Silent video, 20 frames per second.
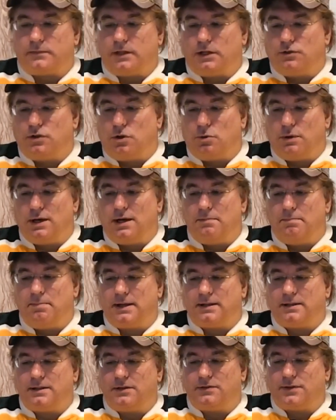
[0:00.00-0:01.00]
So we're going to
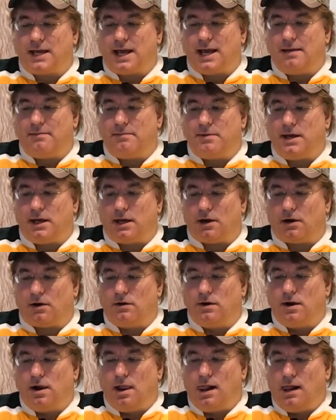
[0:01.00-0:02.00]
pick this game
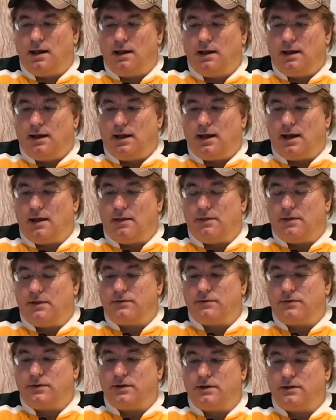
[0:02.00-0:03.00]
here, and
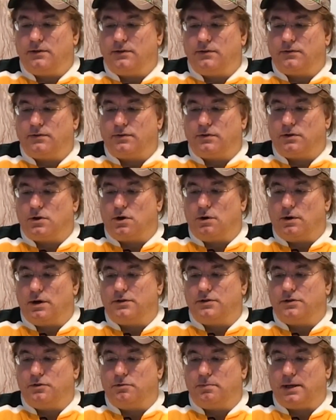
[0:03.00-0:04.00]
this is going
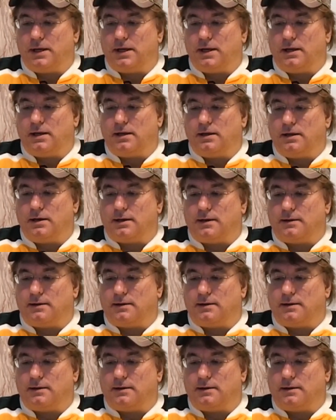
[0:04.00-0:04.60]
to be